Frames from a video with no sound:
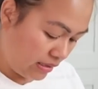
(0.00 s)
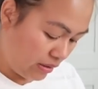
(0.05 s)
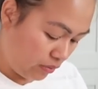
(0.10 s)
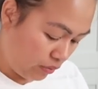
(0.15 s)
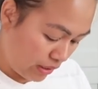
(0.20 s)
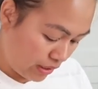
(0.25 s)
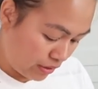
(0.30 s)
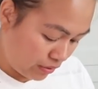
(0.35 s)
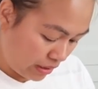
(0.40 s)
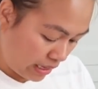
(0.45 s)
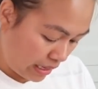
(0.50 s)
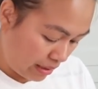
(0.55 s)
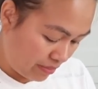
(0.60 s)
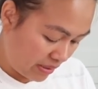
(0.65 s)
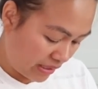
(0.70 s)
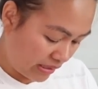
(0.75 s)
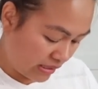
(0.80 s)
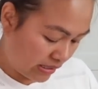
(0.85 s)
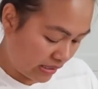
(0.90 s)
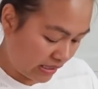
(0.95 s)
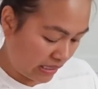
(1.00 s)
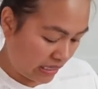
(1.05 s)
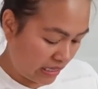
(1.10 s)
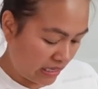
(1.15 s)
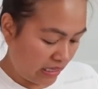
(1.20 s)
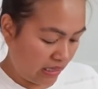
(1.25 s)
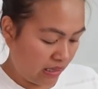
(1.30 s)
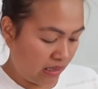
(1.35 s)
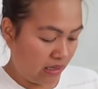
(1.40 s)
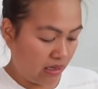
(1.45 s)
the one you haven't
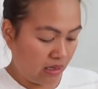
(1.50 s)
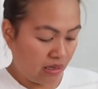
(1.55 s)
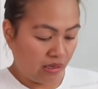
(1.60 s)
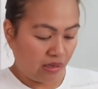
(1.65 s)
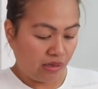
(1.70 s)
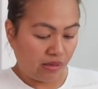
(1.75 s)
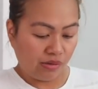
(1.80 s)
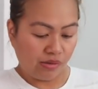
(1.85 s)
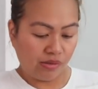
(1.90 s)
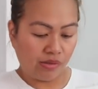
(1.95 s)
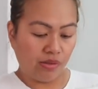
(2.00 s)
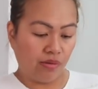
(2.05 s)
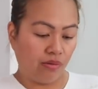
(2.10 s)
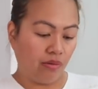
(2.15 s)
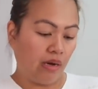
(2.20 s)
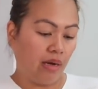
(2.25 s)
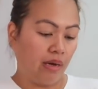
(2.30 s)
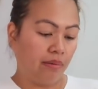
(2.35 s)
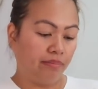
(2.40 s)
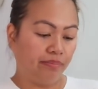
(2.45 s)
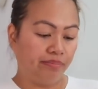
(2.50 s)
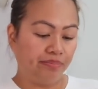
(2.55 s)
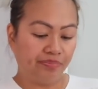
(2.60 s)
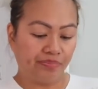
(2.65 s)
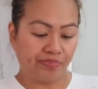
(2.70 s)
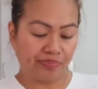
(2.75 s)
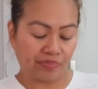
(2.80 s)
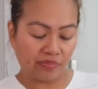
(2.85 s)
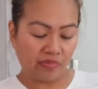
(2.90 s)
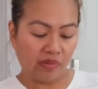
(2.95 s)
seen. So
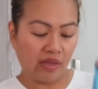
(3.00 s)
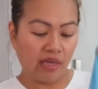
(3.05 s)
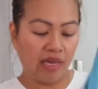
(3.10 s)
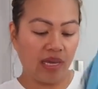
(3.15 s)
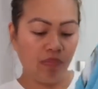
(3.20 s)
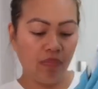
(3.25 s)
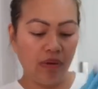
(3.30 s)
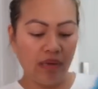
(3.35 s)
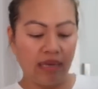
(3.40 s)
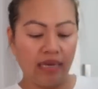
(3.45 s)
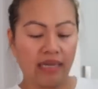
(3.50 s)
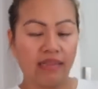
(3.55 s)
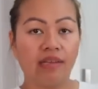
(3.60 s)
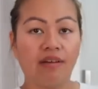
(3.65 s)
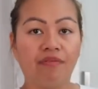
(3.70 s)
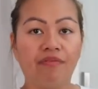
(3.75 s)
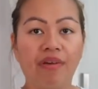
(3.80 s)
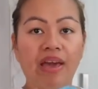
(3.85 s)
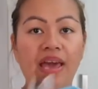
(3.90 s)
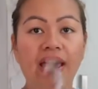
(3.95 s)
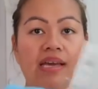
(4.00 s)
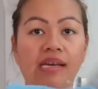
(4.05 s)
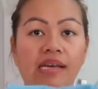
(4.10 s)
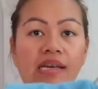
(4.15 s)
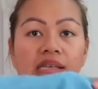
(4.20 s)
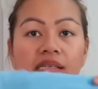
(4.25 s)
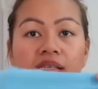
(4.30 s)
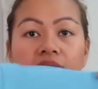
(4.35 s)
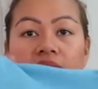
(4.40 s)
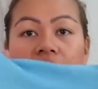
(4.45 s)
Gable got a
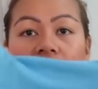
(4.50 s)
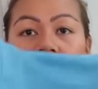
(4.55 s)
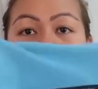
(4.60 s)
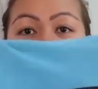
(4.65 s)
vest,